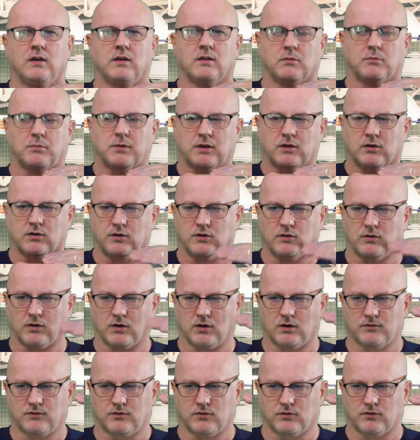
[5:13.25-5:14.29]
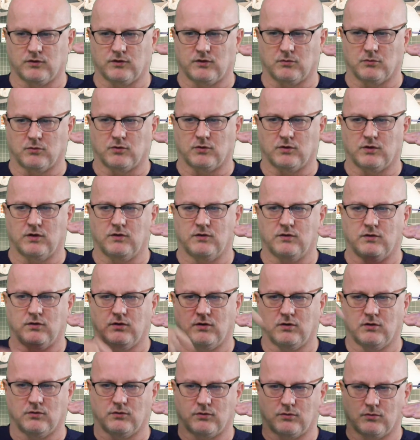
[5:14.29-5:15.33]
The bigger you are, of course, the more tissue
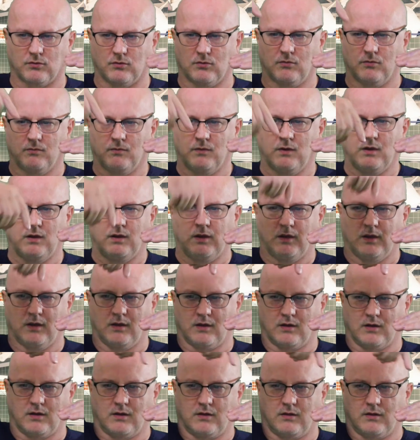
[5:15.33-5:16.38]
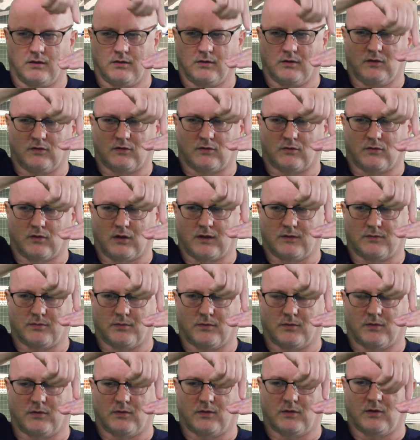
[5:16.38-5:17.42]
you go through. These
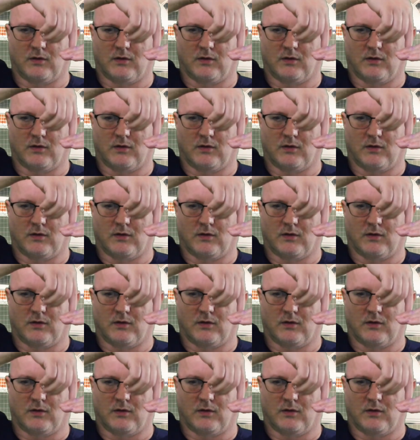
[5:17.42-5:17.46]
graspers